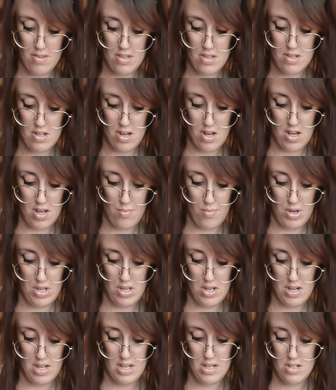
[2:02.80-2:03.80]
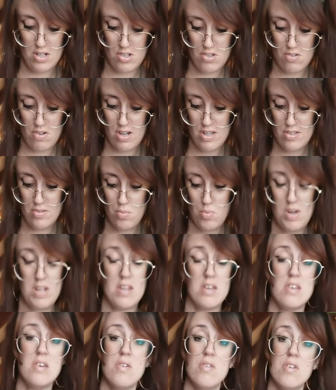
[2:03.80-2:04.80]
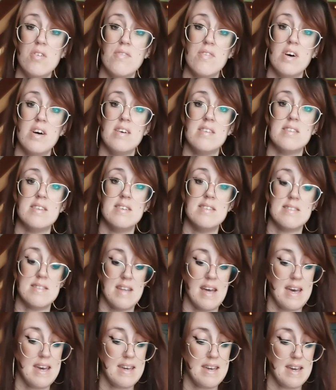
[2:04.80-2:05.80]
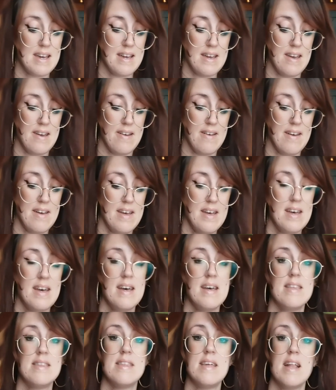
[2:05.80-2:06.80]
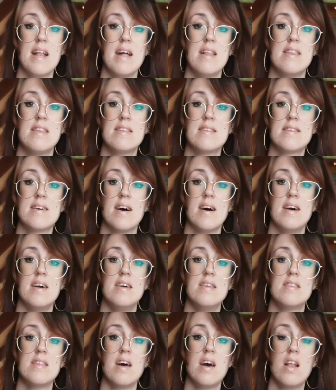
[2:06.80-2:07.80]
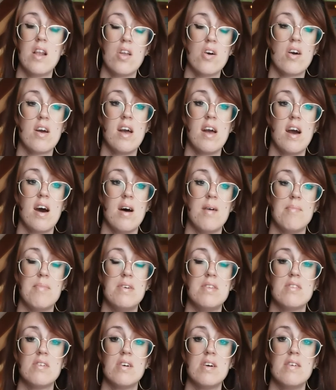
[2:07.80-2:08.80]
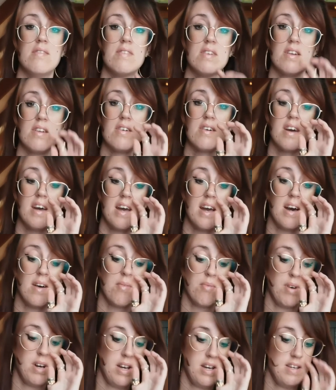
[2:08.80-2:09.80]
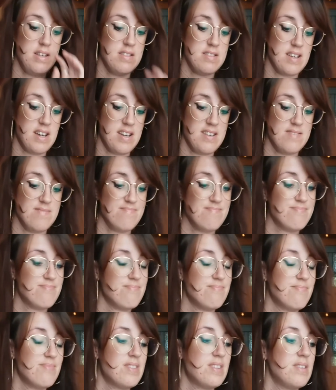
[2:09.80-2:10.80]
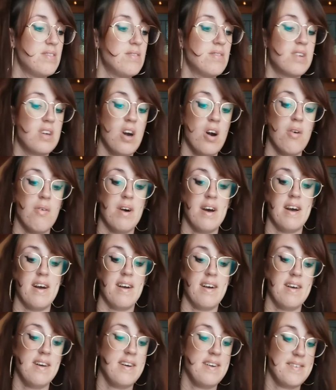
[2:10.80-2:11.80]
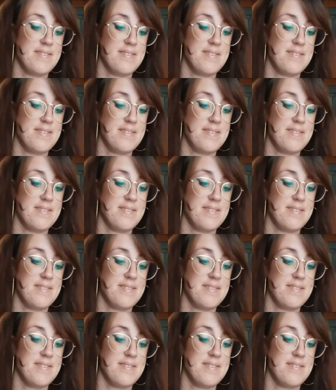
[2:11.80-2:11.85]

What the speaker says: is the time where you need to trust where the universe is taking you. See, like this guy, he's like looking up. He's not even looking at where he's like going.